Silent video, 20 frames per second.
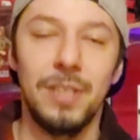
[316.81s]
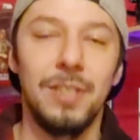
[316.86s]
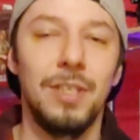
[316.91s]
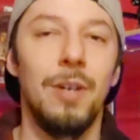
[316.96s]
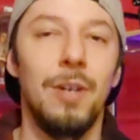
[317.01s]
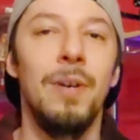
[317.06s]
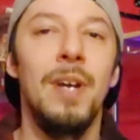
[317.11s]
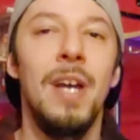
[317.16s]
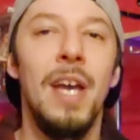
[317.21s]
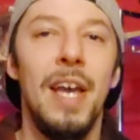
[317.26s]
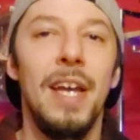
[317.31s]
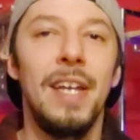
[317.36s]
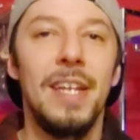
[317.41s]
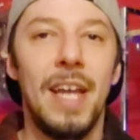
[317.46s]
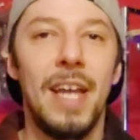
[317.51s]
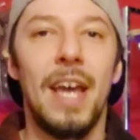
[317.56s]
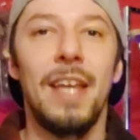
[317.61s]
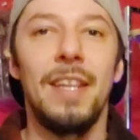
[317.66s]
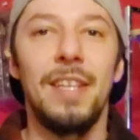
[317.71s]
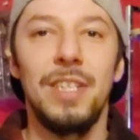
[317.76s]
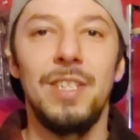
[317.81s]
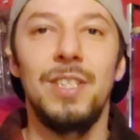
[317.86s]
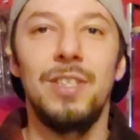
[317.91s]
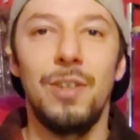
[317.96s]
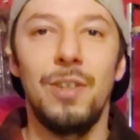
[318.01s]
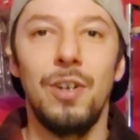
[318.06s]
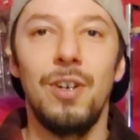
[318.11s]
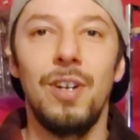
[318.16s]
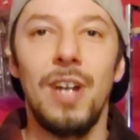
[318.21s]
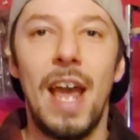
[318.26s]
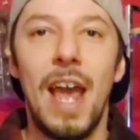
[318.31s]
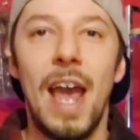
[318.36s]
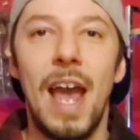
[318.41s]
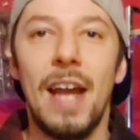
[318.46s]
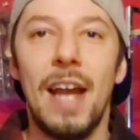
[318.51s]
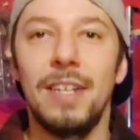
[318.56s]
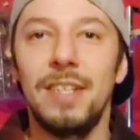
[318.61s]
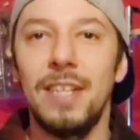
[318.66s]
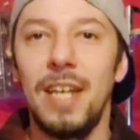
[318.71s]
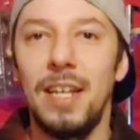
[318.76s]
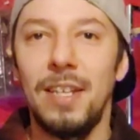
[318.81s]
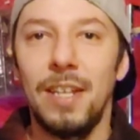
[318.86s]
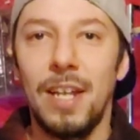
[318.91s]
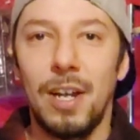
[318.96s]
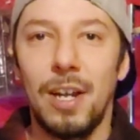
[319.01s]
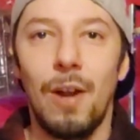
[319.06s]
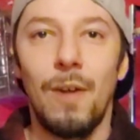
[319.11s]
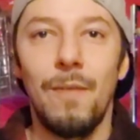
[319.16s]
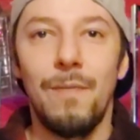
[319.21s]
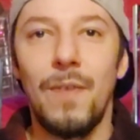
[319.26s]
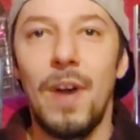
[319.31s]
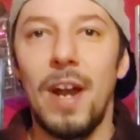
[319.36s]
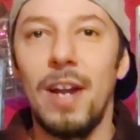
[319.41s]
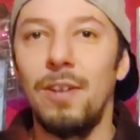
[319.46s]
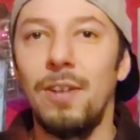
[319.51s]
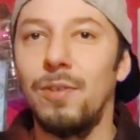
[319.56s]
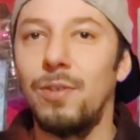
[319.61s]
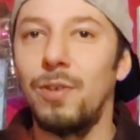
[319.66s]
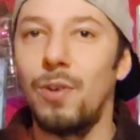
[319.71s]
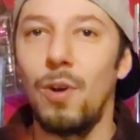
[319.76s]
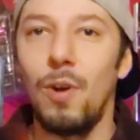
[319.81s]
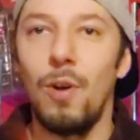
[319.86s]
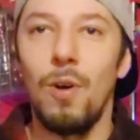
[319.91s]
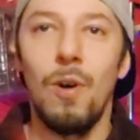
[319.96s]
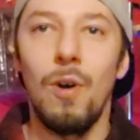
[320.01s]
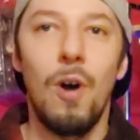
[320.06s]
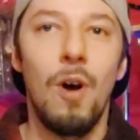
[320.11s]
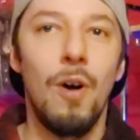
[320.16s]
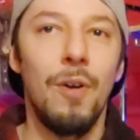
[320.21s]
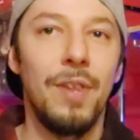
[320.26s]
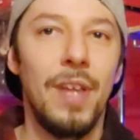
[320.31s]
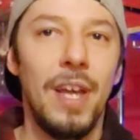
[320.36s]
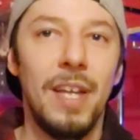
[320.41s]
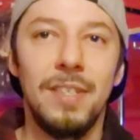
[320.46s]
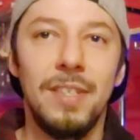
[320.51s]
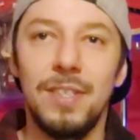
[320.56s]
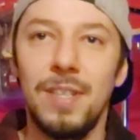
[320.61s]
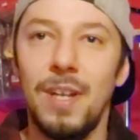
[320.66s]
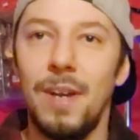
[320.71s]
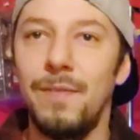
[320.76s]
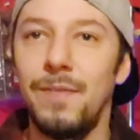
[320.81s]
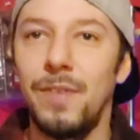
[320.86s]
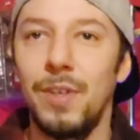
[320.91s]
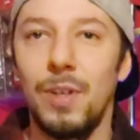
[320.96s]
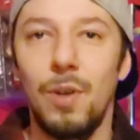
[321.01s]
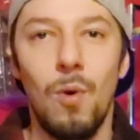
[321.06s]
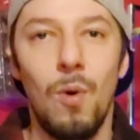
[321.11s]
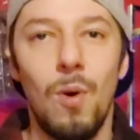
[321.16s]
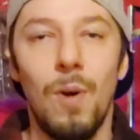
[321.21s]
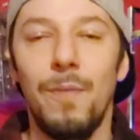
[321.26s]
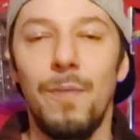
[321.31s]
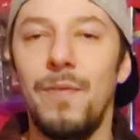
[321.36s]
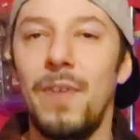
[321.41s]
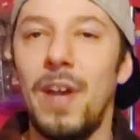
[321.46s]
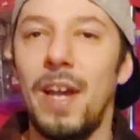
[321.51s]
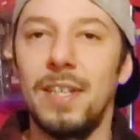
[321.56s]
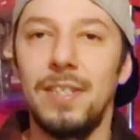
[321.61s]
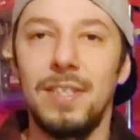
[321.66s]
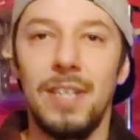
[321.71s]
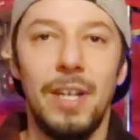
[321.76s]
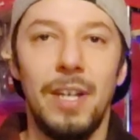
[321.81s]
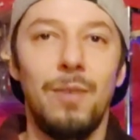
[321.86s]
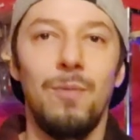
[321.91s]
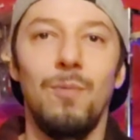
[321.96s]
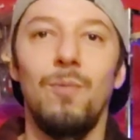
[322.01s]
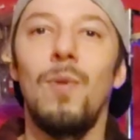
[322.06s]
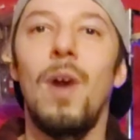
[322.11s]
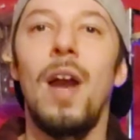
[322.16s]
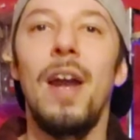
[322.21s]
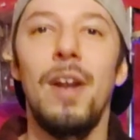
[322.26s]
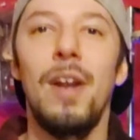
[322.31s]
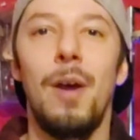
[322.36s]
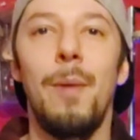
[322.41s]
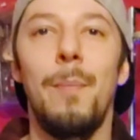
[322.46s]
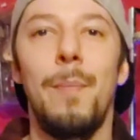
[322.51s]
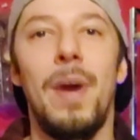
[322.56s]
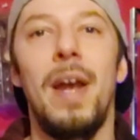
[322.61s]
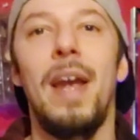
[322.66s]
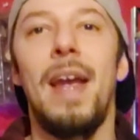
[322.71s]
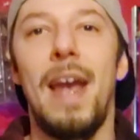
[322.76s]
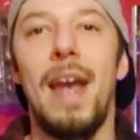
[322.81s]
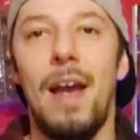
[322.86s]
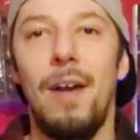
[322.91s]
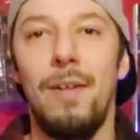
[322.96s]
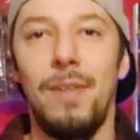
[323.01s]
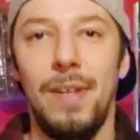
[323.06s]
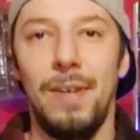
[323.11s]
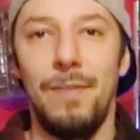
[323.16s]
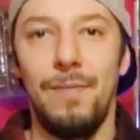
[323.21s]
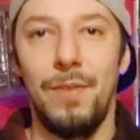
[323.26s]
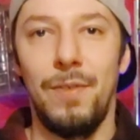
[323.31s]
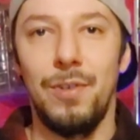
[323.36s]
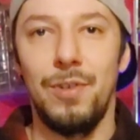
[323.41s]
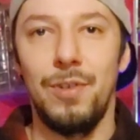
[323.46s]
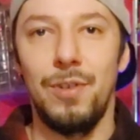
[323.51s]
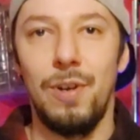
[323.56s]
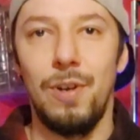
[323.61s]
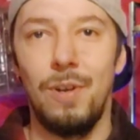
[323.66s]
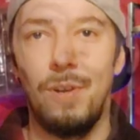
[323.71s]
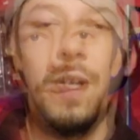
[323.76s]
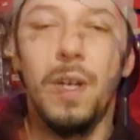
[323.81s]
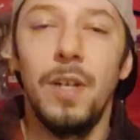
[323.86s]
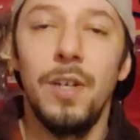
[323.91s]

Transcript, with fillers: So yeah, this third act and like our final girl, all that stuff, the gore effects, like right up my alley for sure.